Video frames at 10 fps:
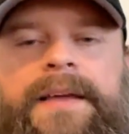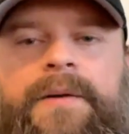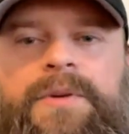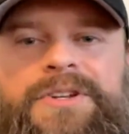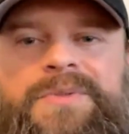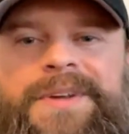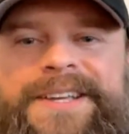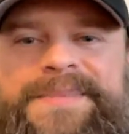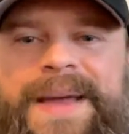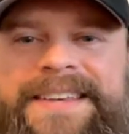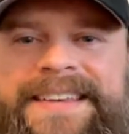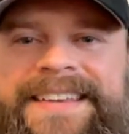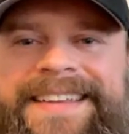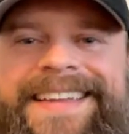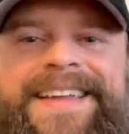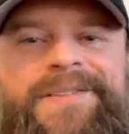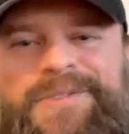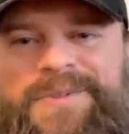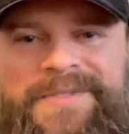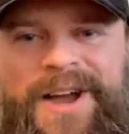which we expected,
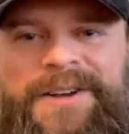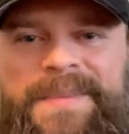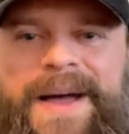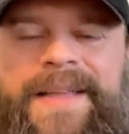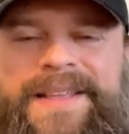which we've talked about.